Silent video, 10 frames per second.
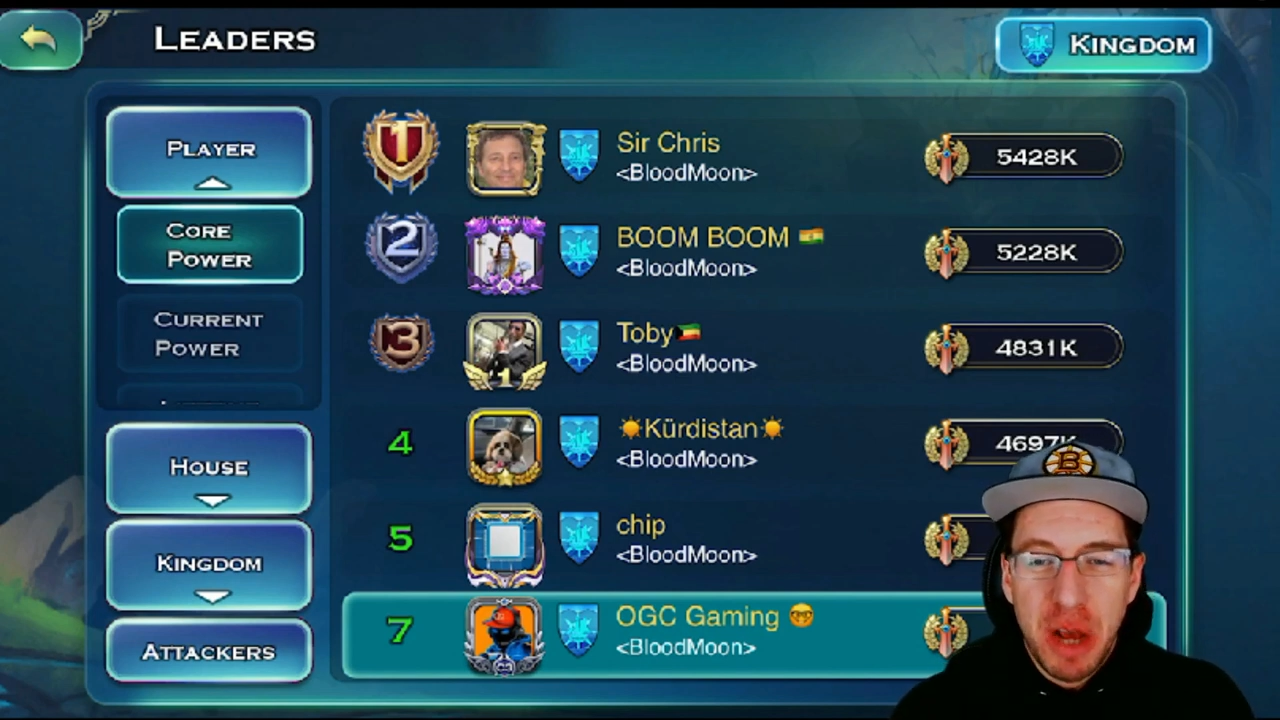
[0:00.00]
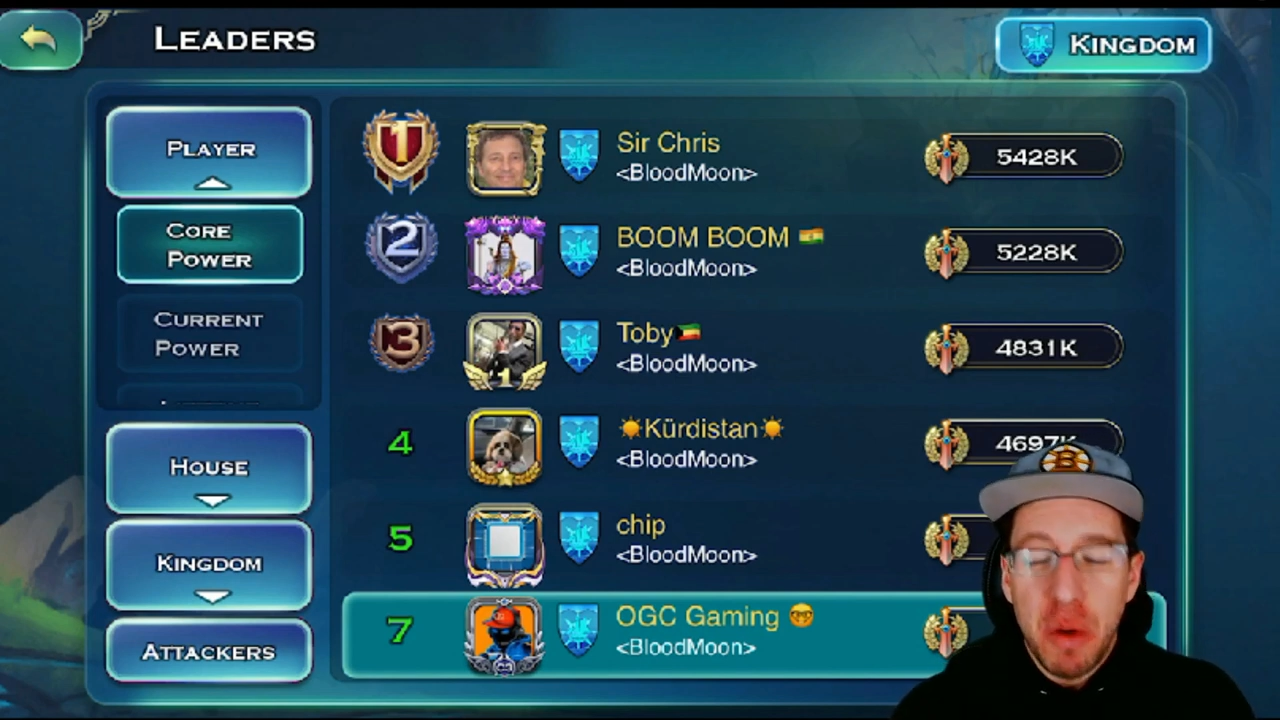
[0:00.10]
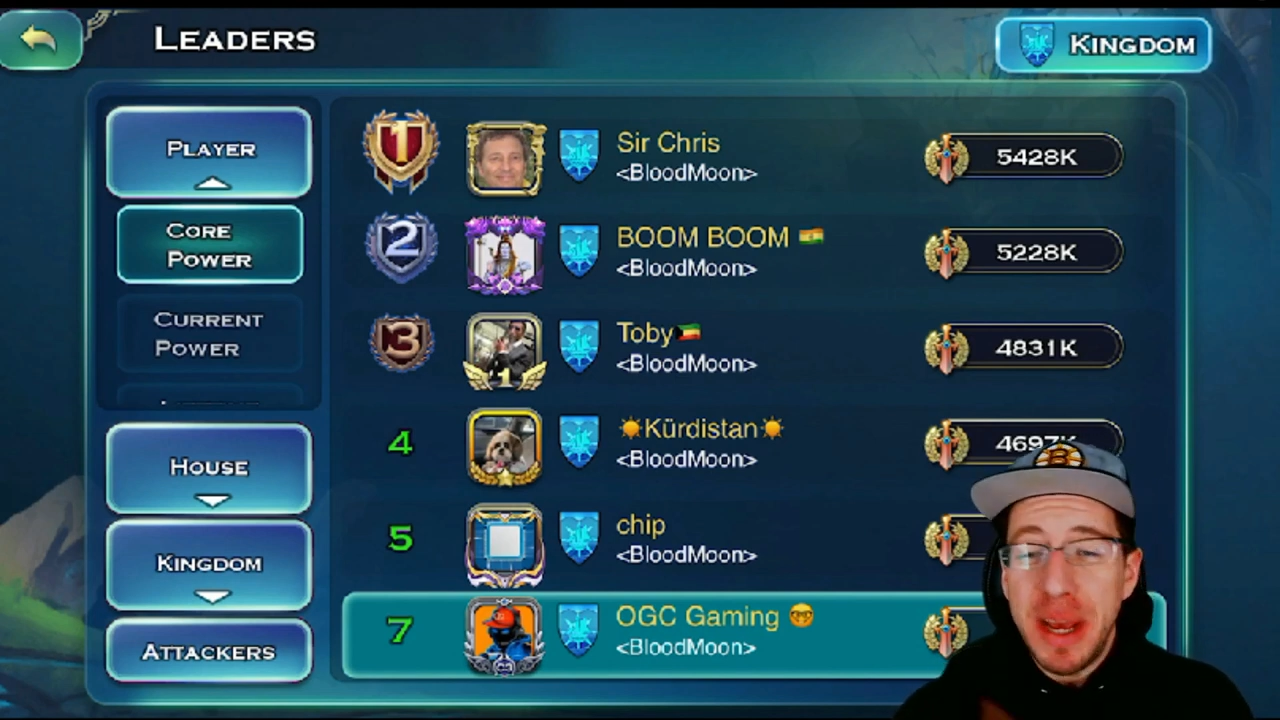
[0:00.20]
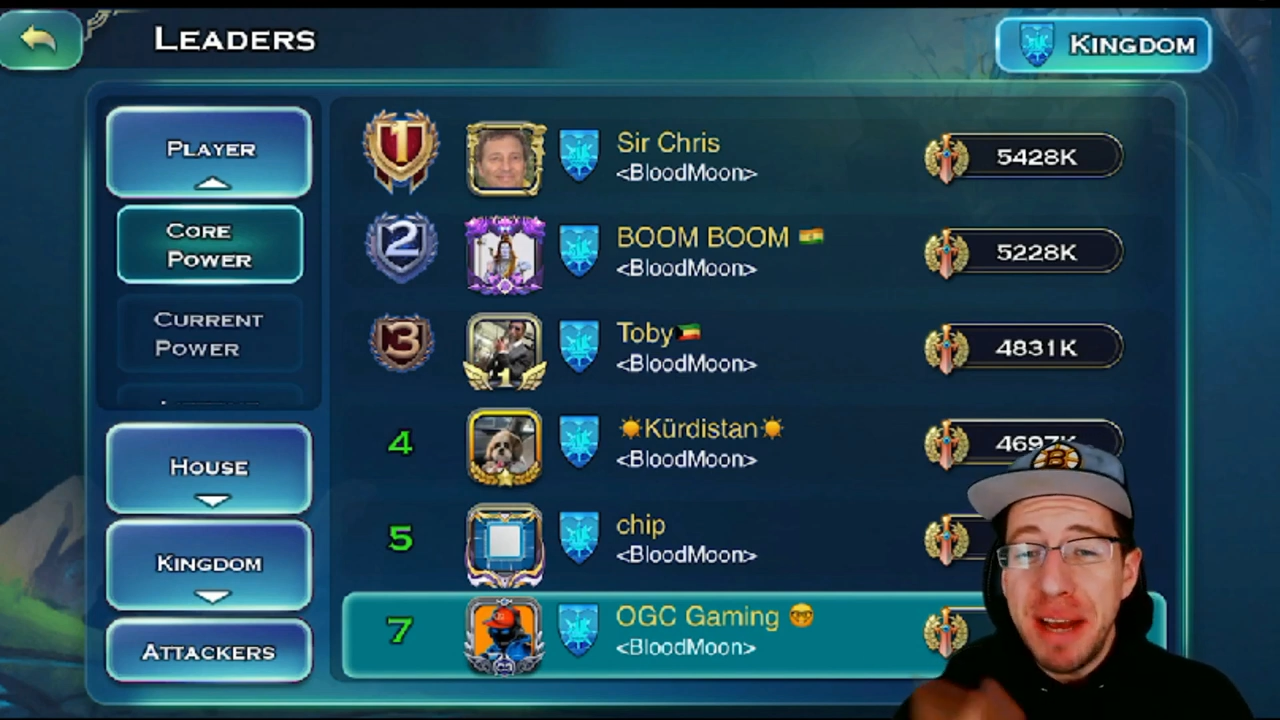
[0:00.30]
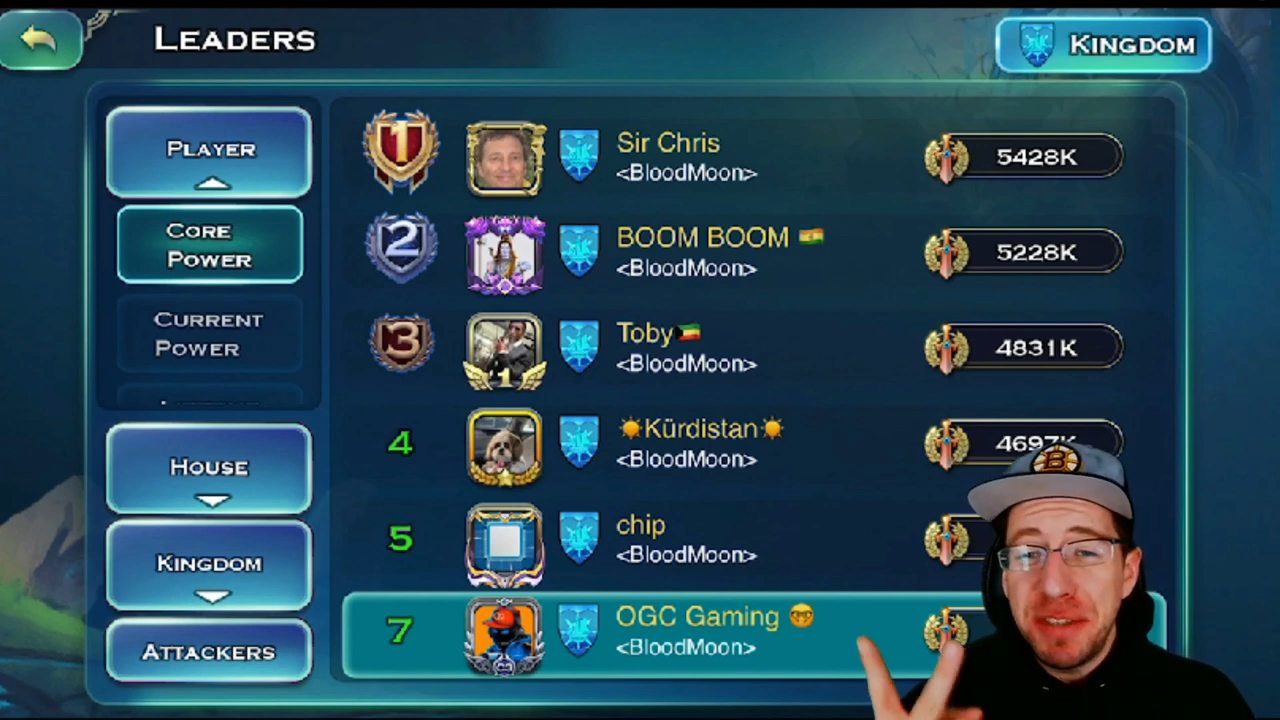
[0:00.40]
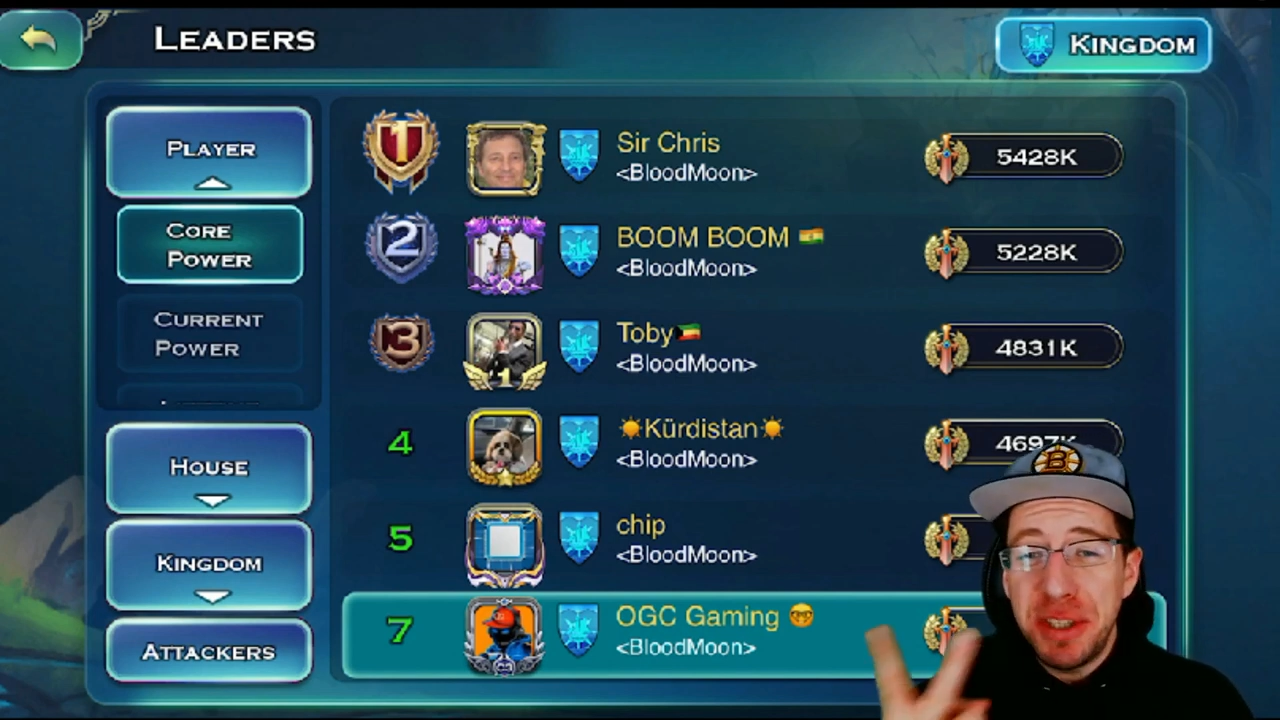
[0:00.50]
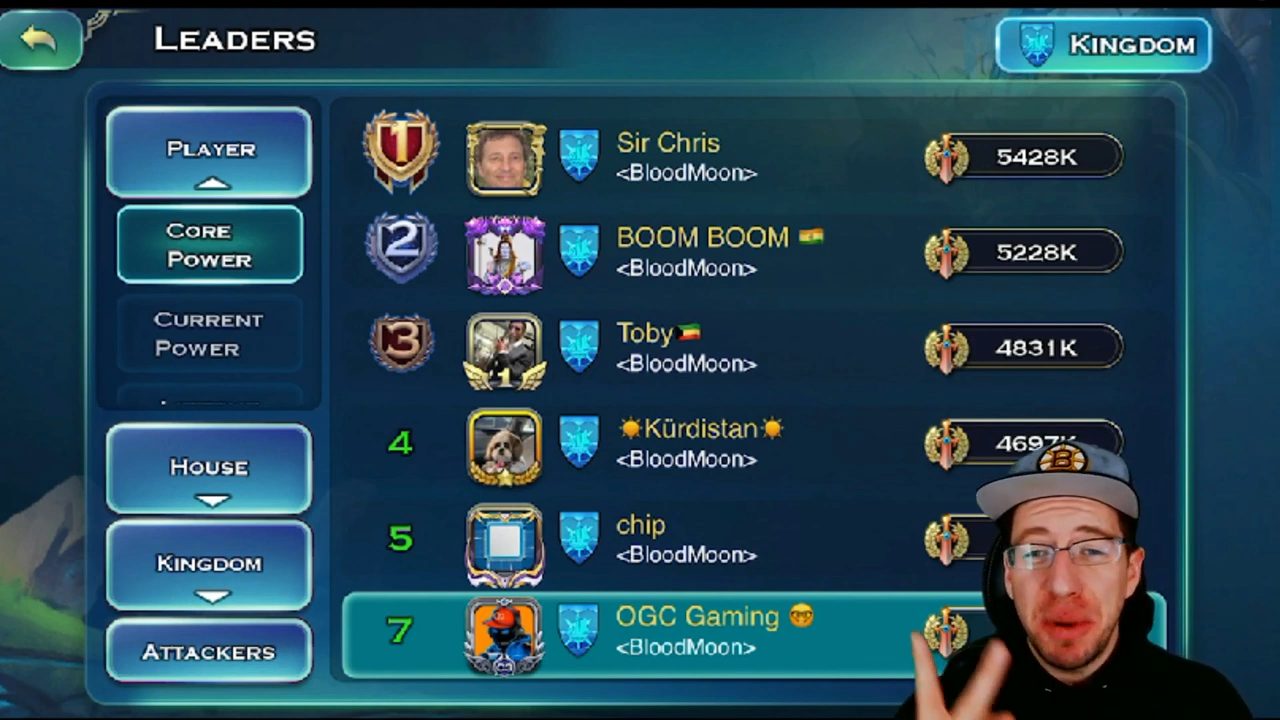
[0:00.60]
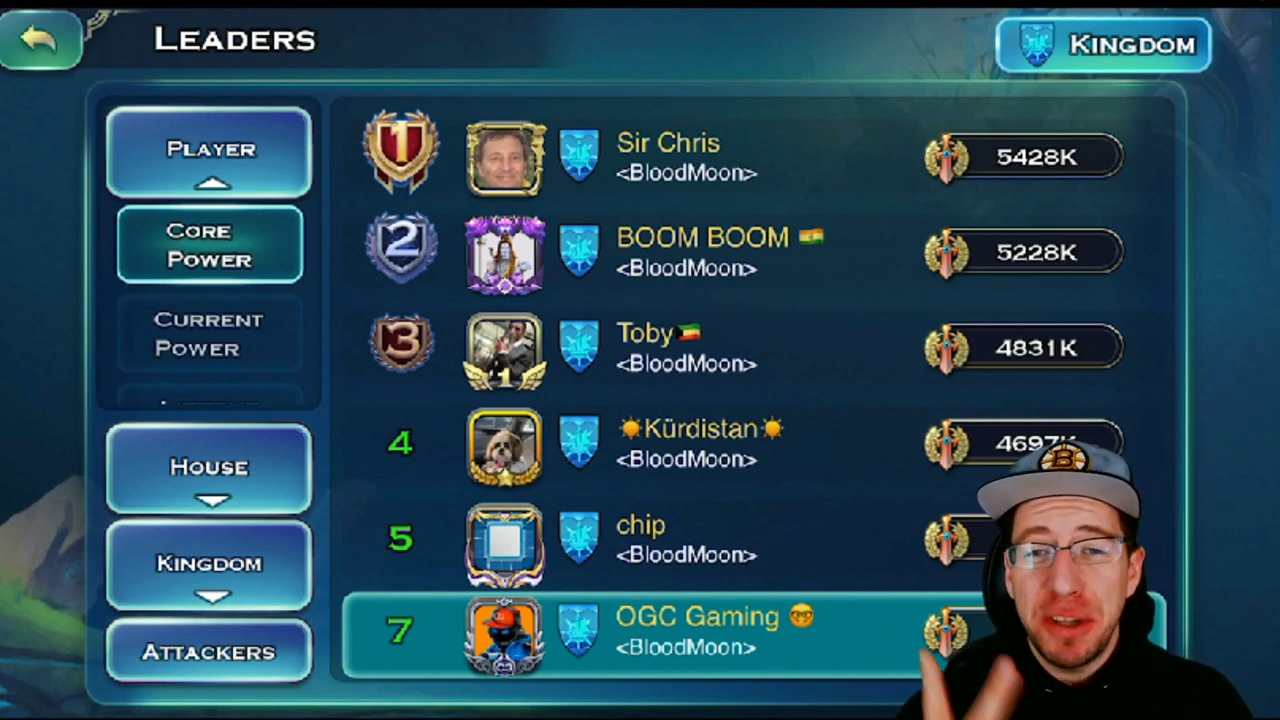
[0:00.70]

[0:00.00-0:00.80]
We have 2